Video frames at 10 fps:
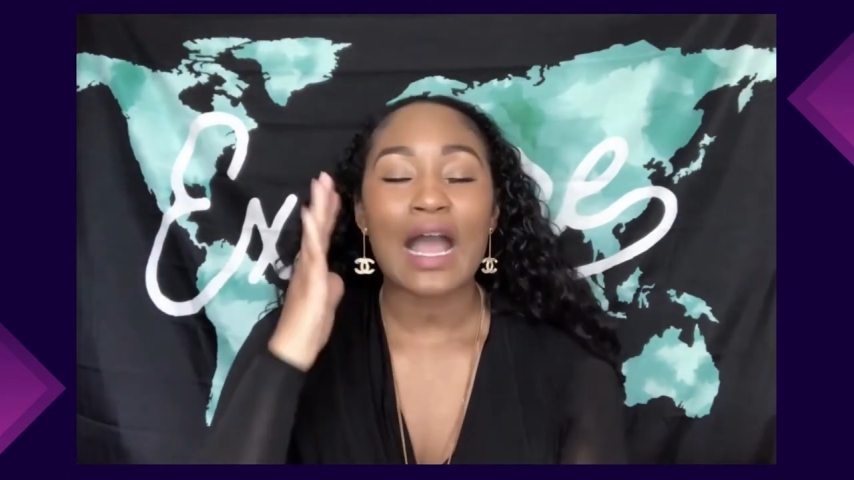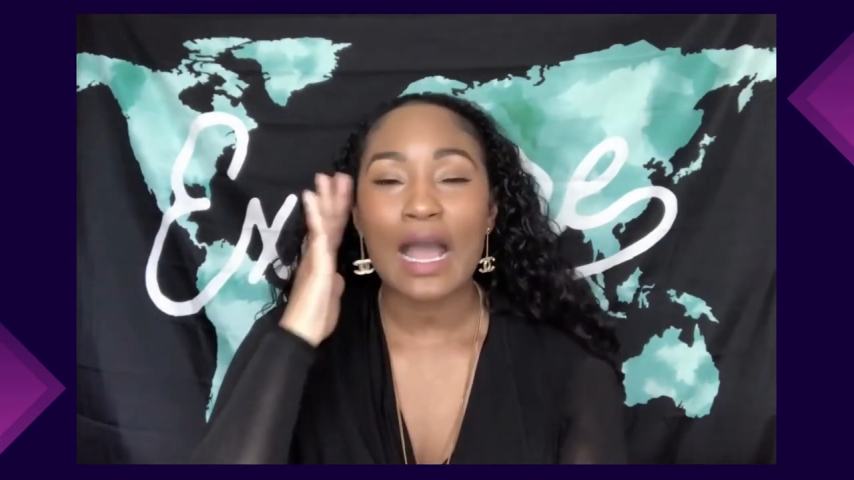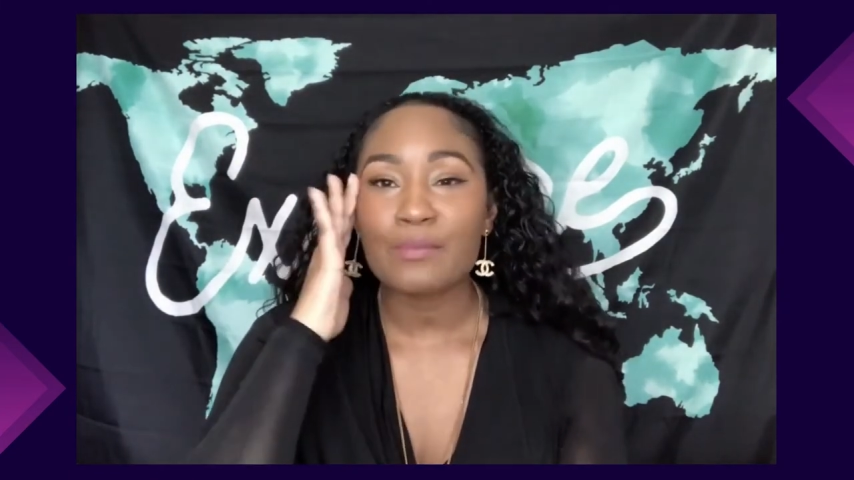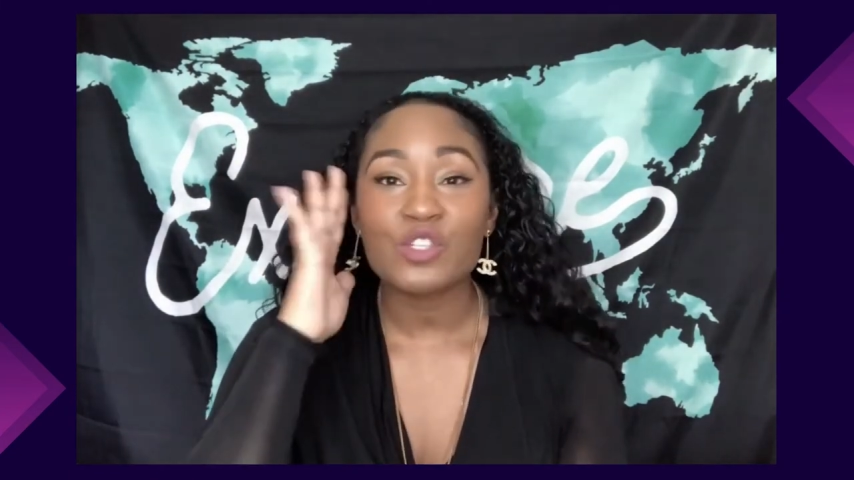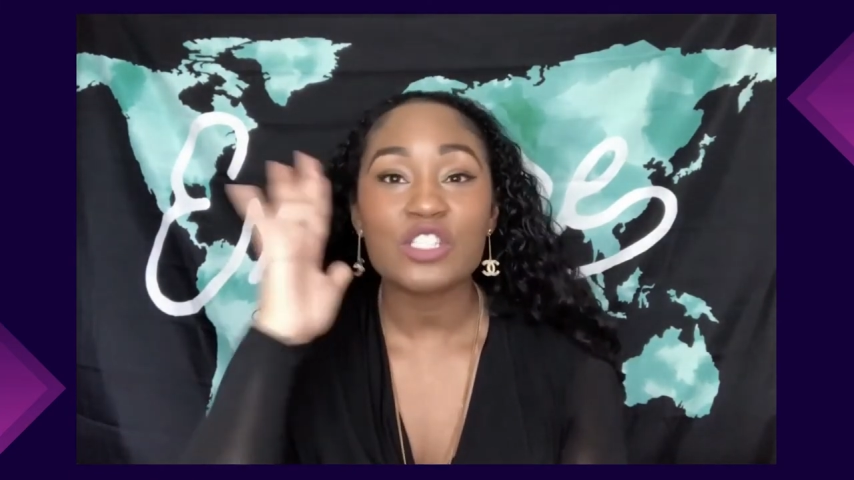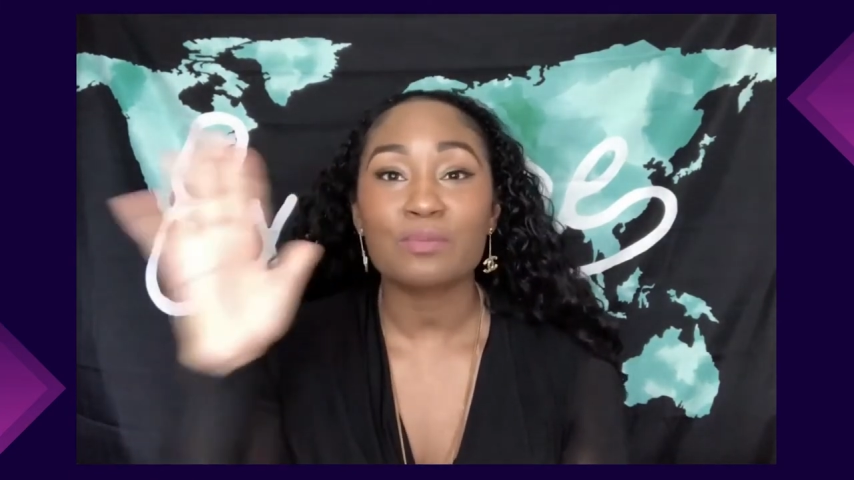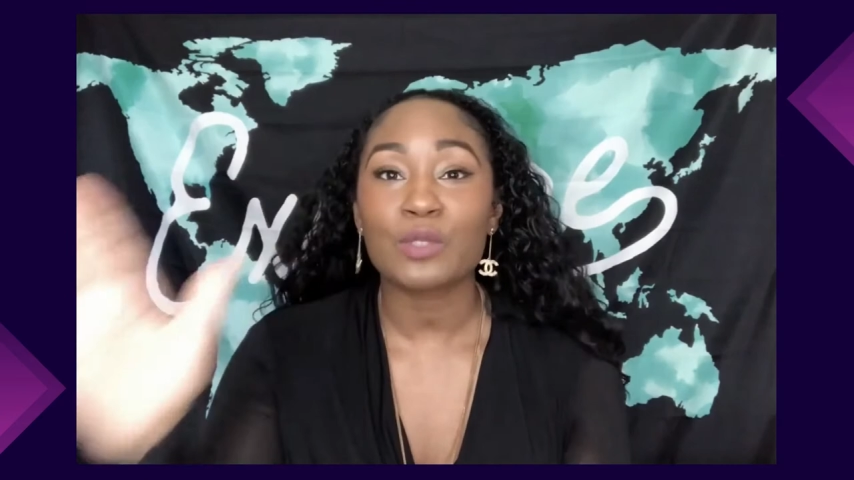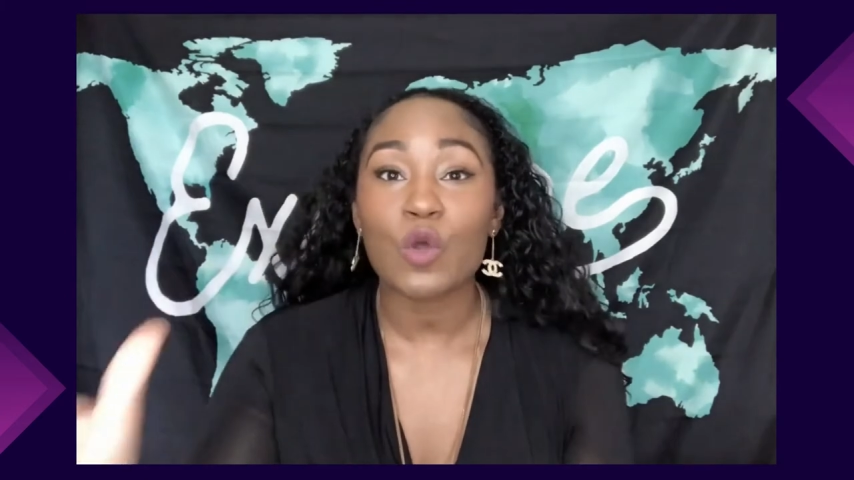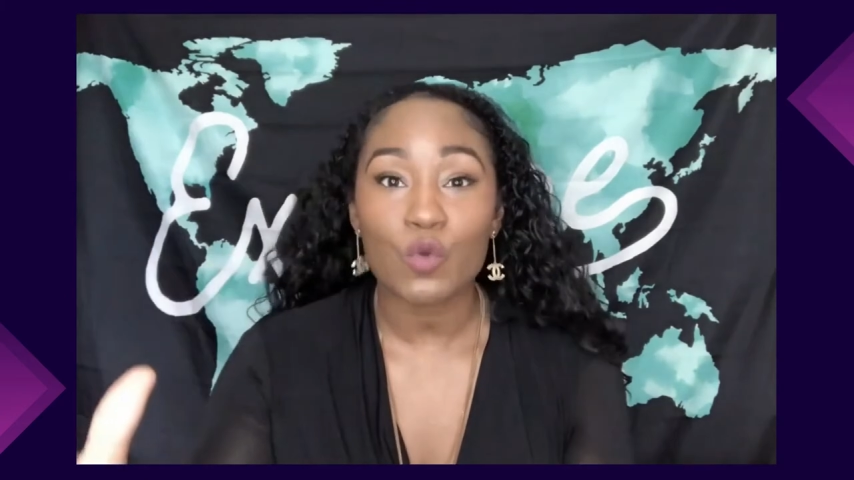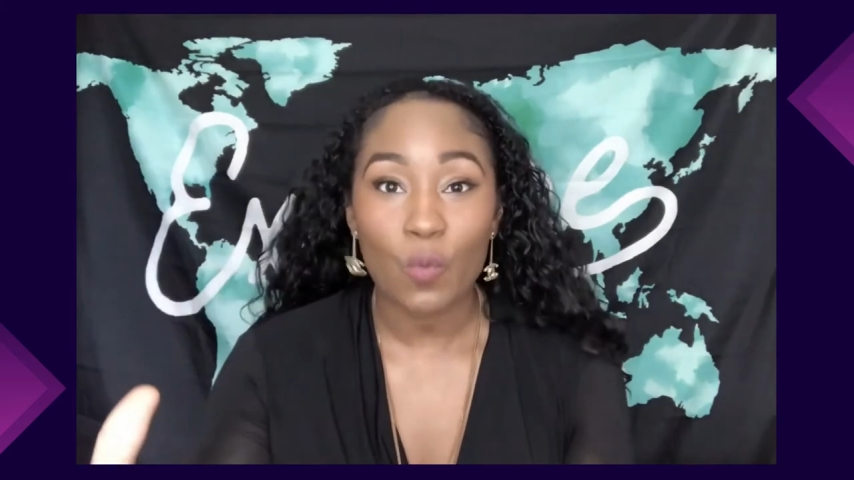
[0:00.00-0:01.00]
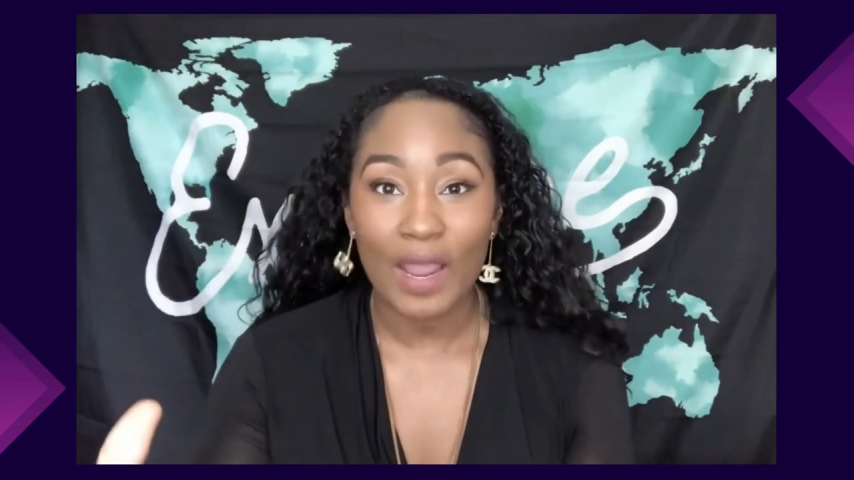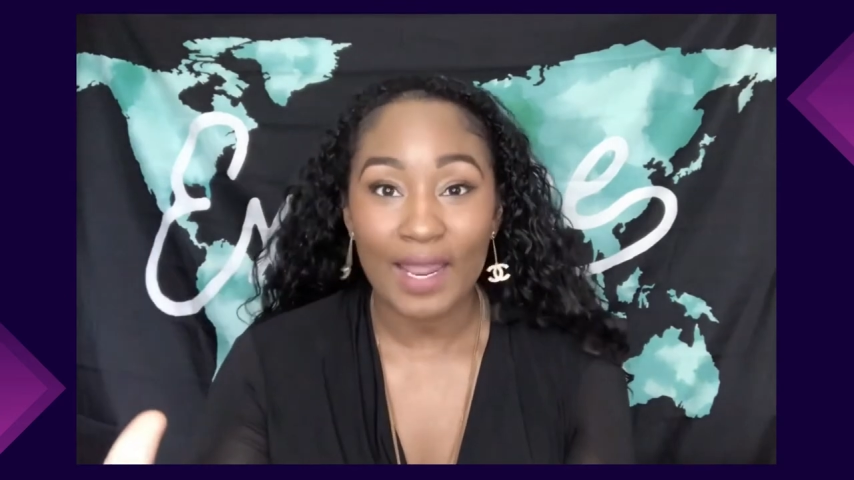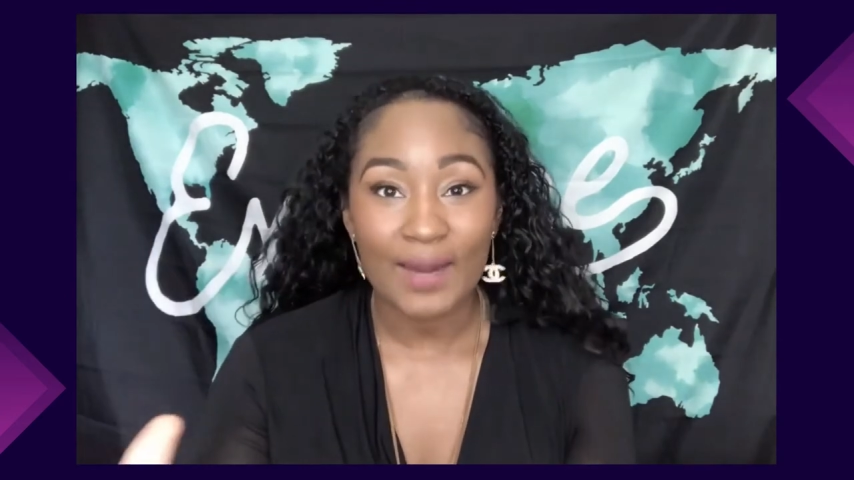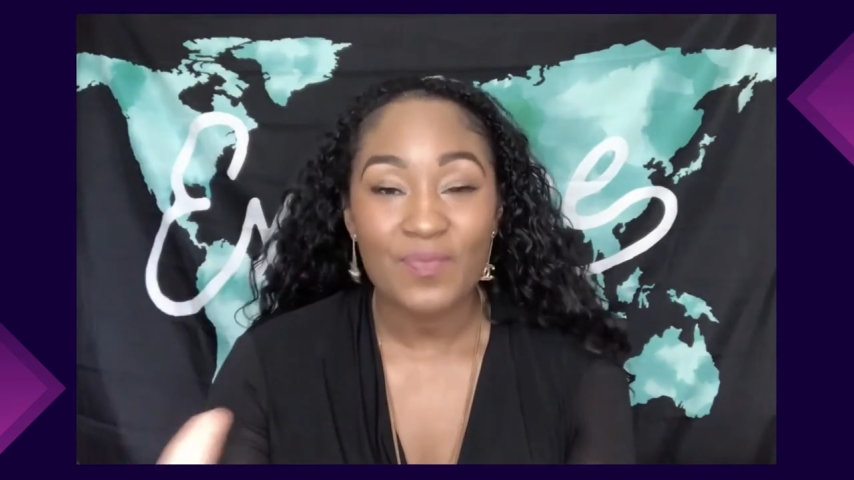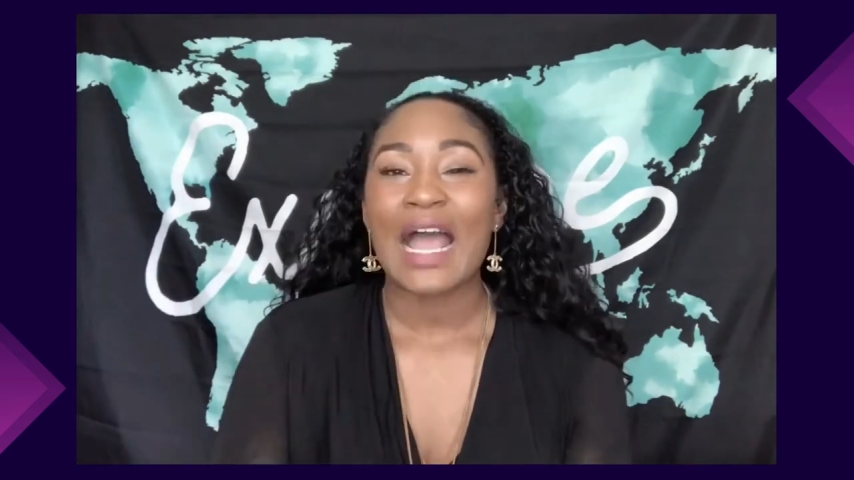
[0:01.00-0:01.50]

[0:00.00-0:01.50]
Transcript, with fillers: I'm just blown away.